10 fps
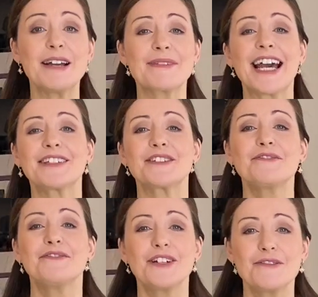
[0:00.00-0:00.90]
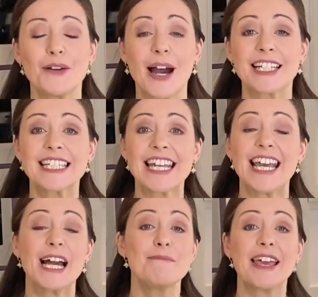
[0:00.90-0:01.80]
I'm Catherine Fulvio and
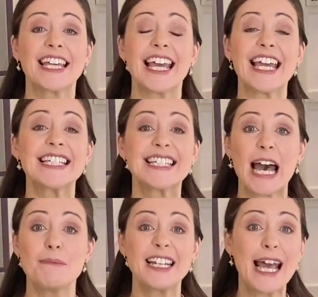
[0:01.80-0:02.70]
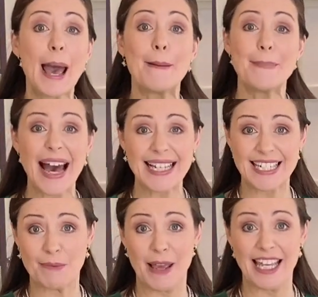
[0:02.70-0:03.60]
today I'm making a salmon
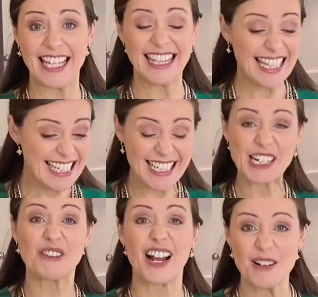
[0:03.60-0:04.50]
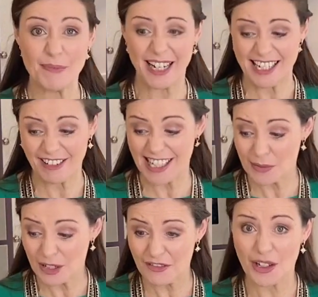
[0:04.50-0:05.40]
pasta bake. This is a crowd pleaser. It's
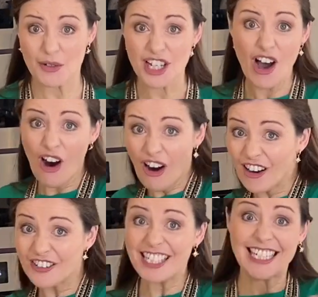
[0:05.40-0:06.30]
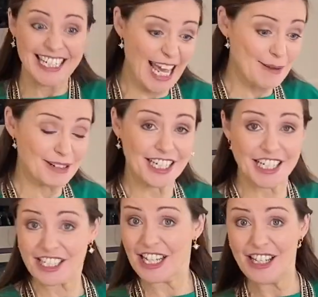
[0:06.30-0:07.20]
one of those oven to table
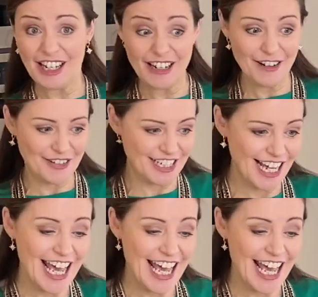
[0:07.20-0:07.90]
dishes. You'll love it.